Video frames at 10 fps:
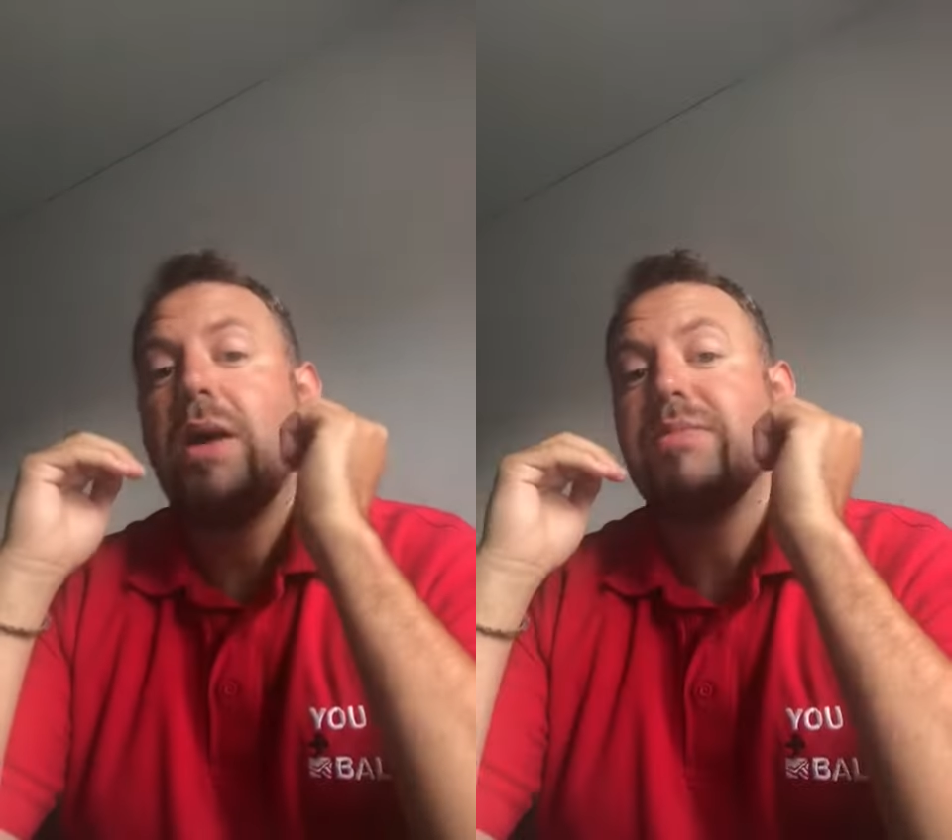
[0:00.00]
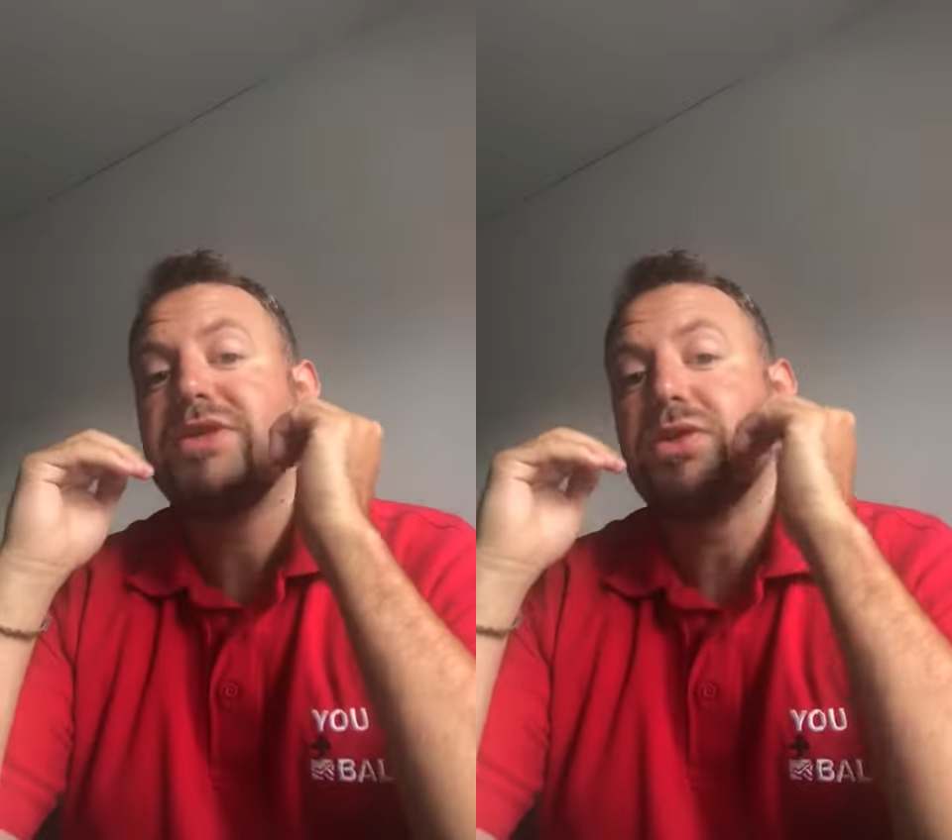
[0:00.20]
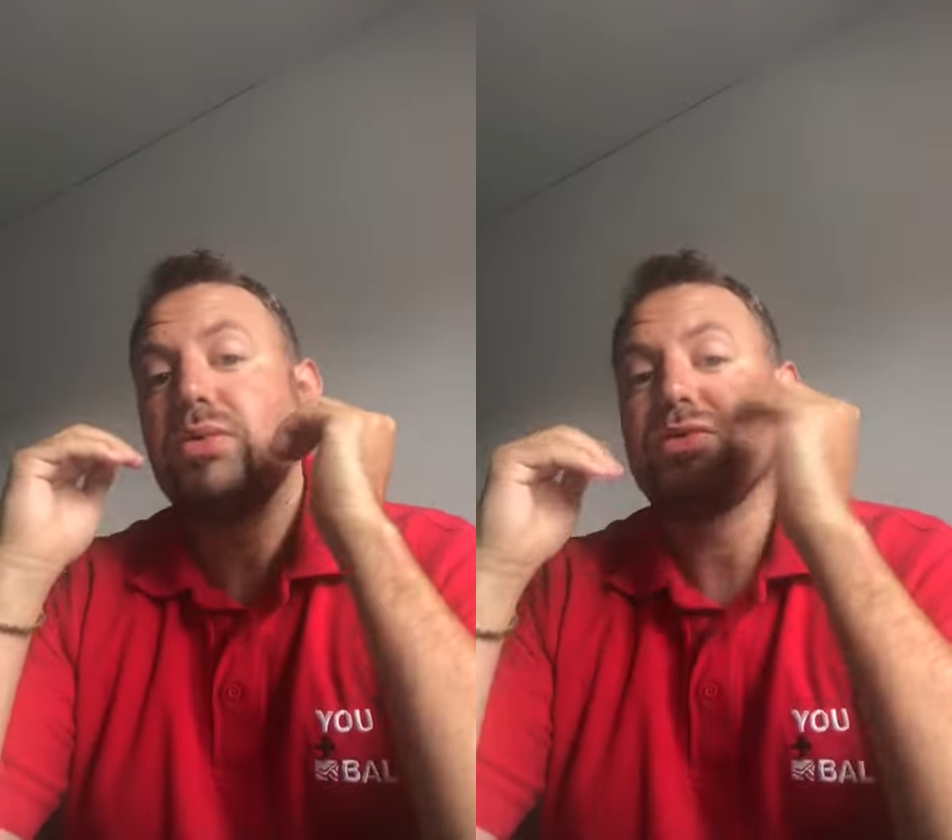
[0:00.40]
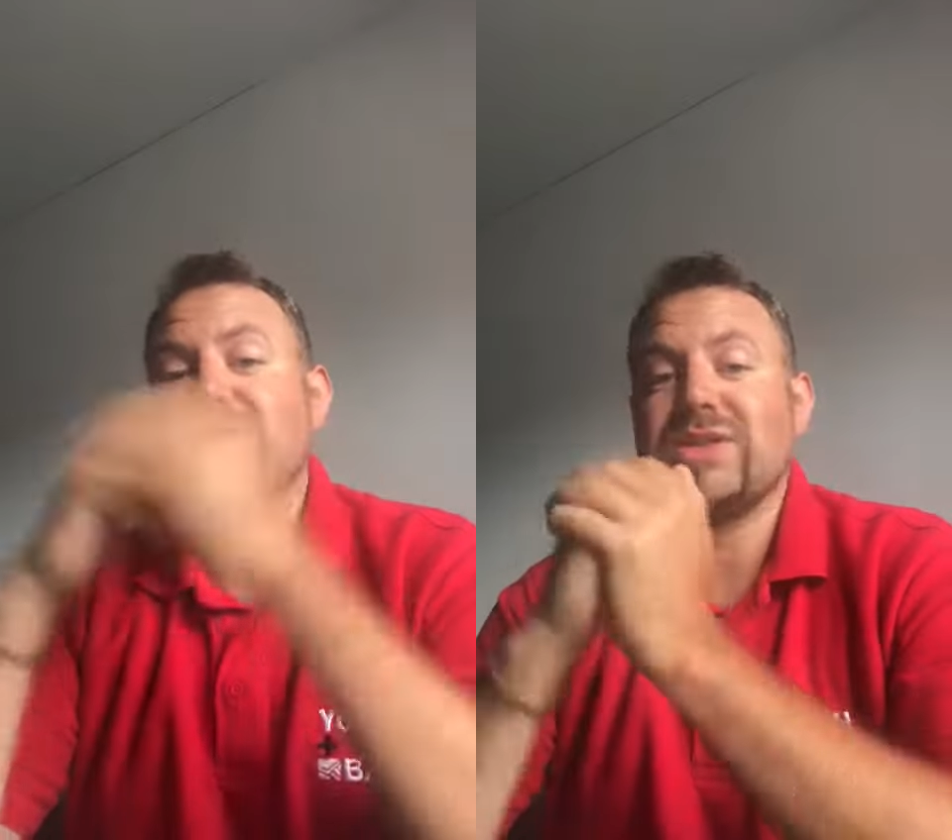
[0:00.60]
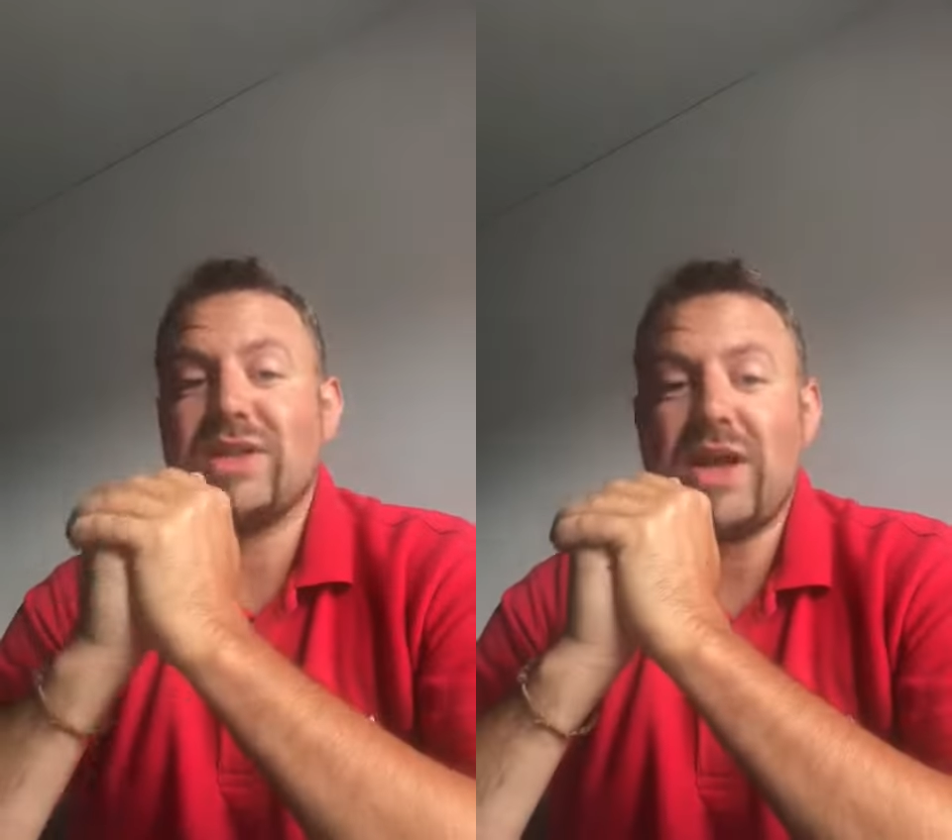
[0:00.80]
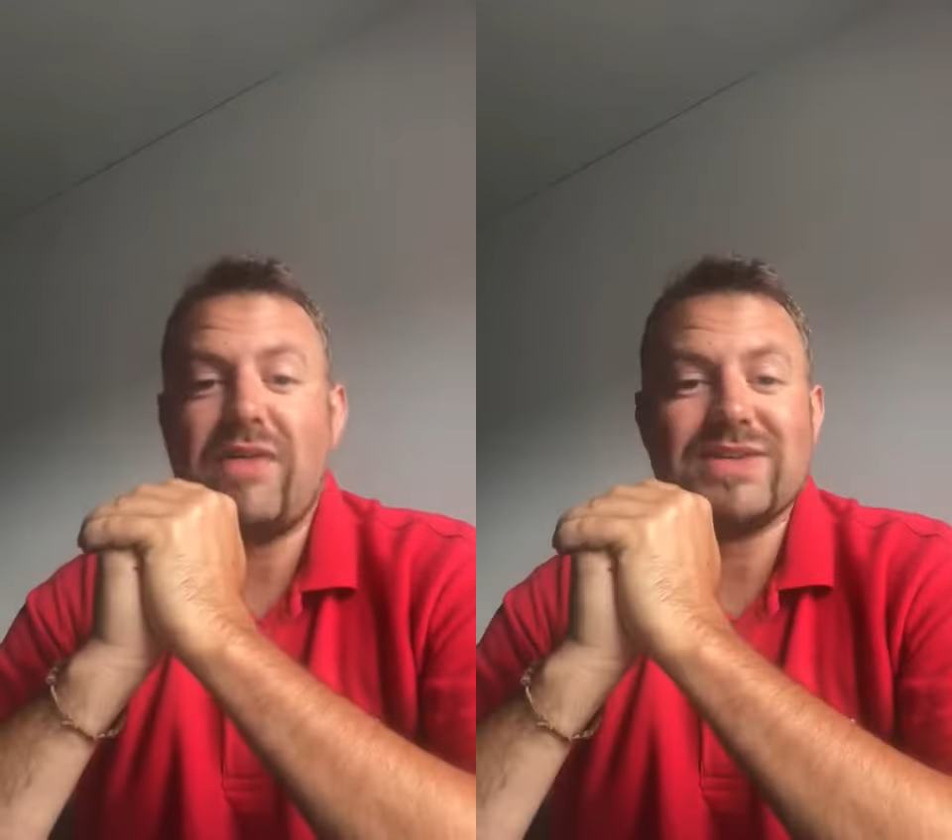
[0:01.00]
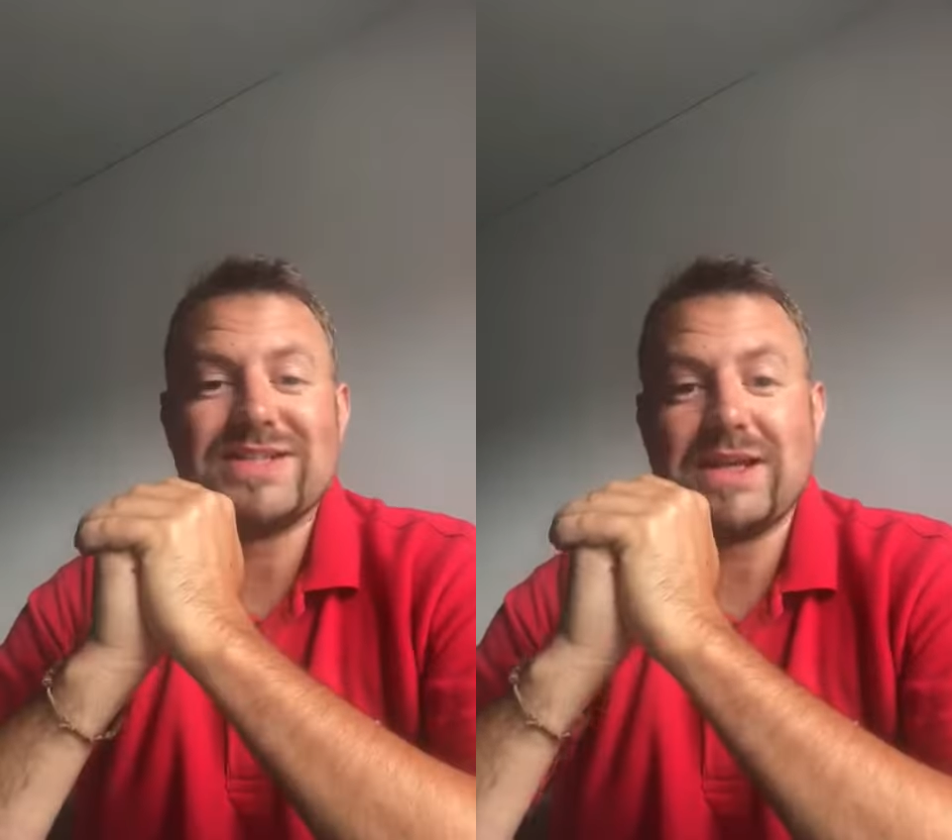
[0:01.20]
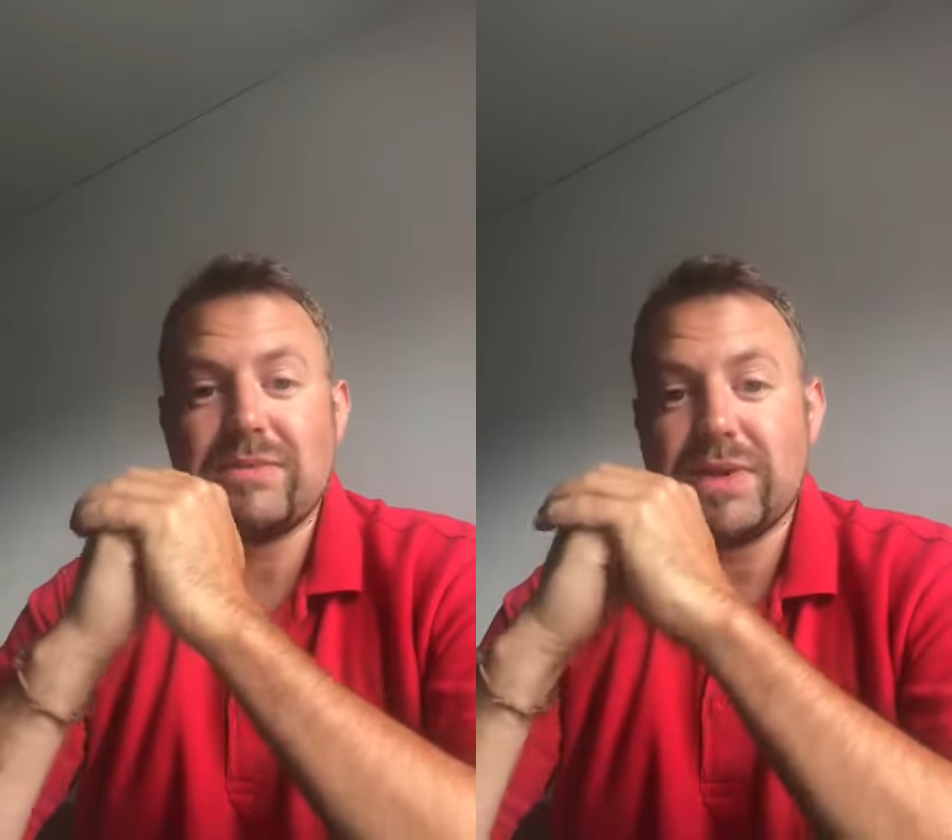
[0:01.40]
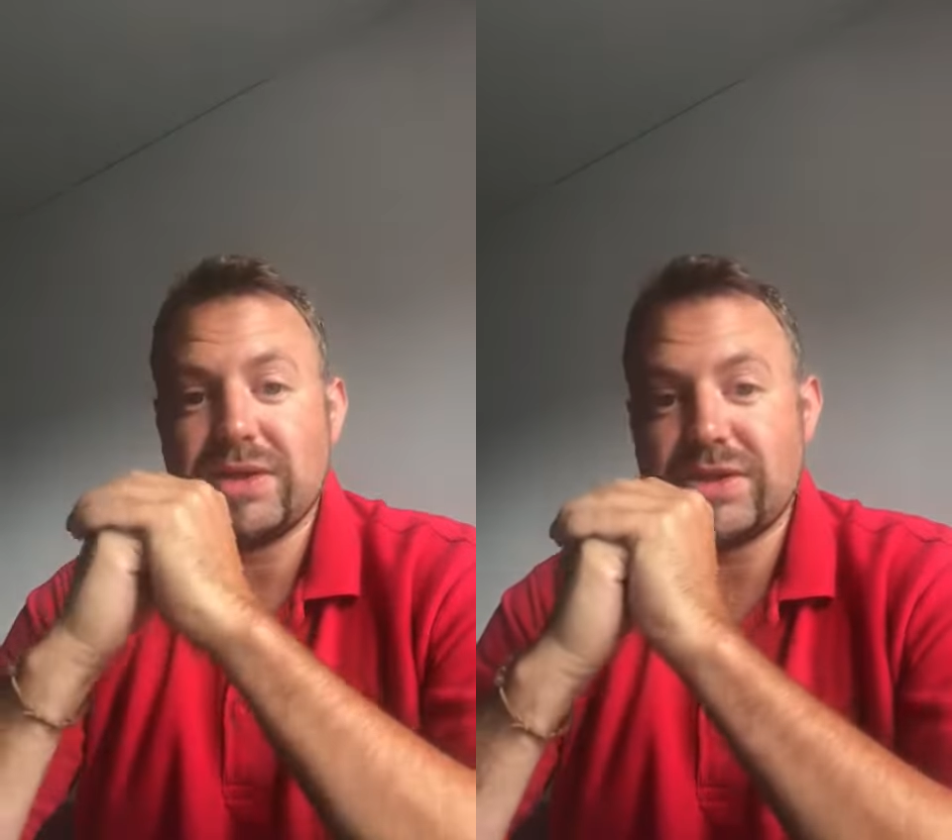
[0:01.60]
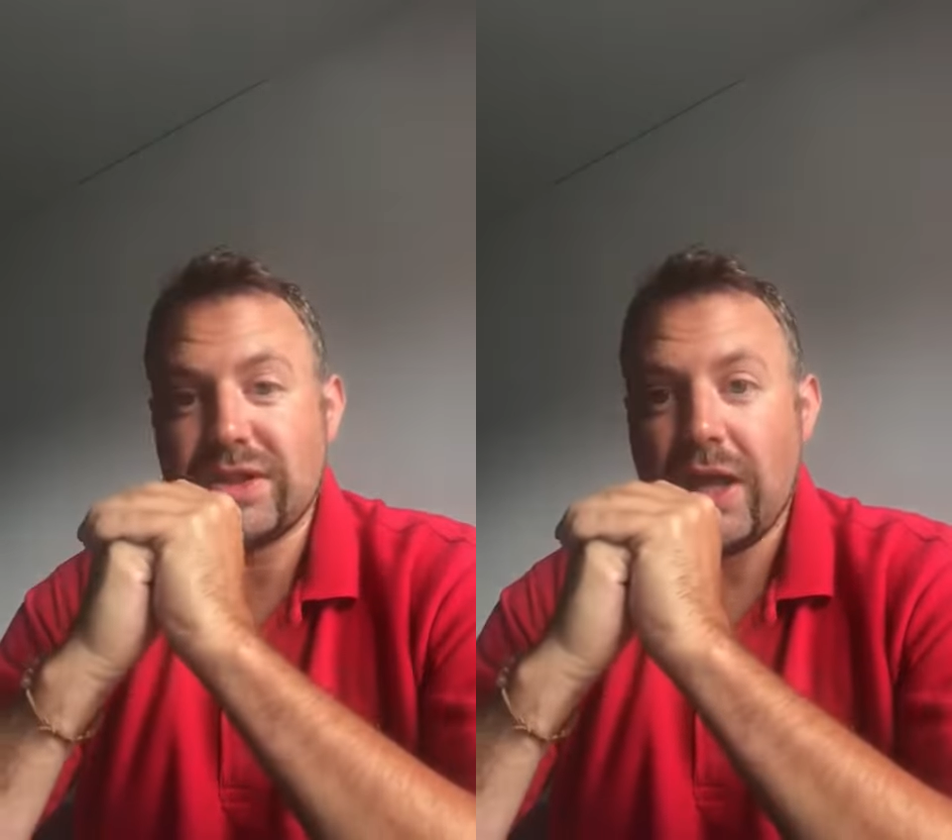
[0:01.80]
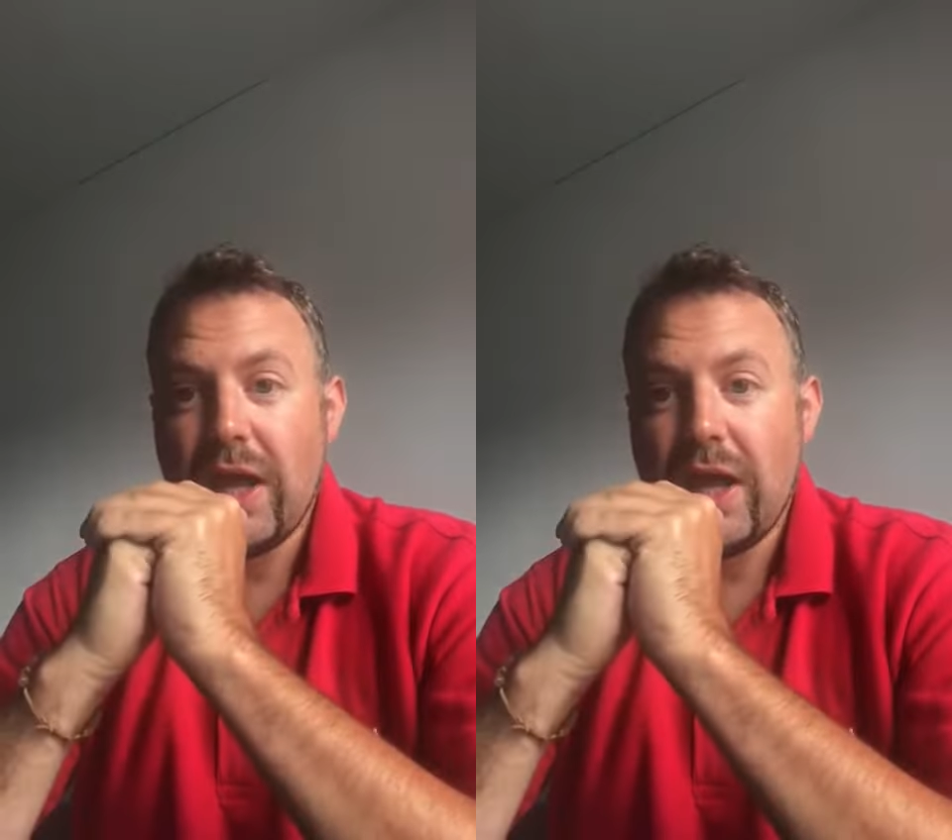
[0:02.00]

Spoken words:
salts and other sediments,